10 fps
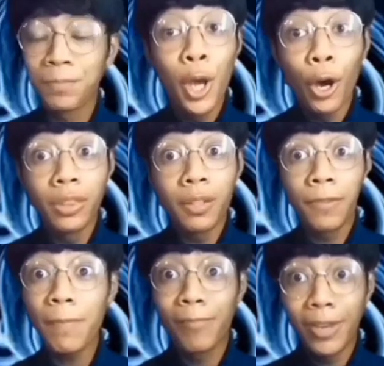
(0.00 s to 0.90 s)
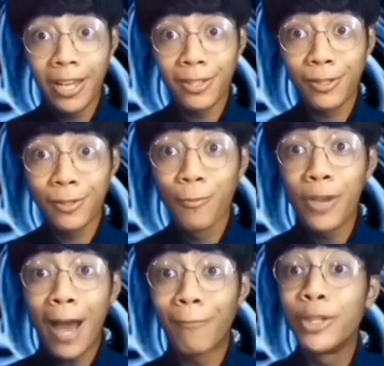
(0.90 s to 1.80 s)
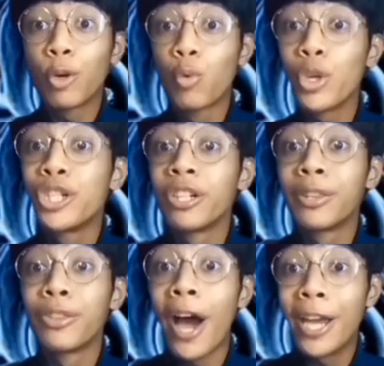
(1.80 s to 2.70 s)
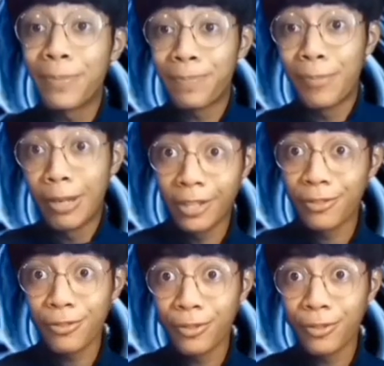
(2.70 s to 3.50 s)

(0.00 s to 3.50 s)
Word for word: On the fifth place, we have the original ninth placer.